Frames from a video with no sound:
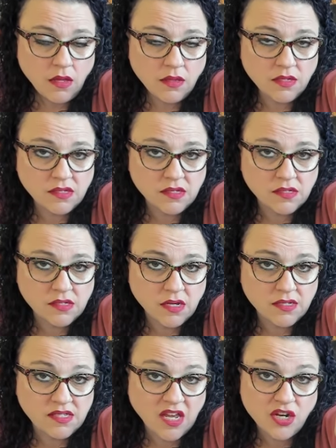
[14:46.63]
This is
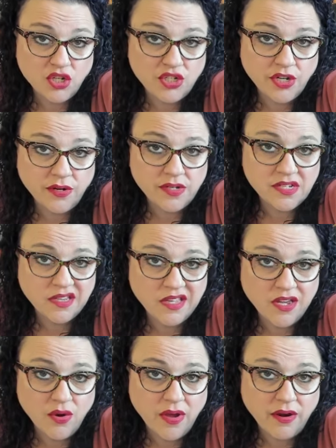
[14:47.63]
a Sagittarius,
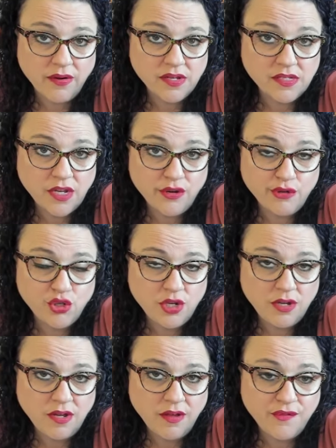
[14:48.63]
Leo, Aries
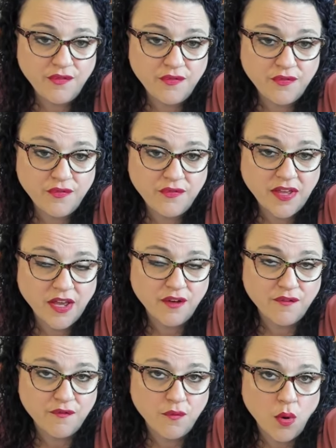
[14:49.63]
energy. King
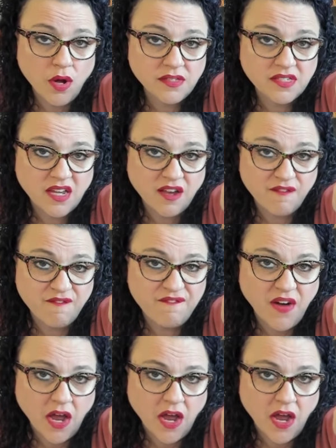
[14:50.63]
of Wands, King of Fire.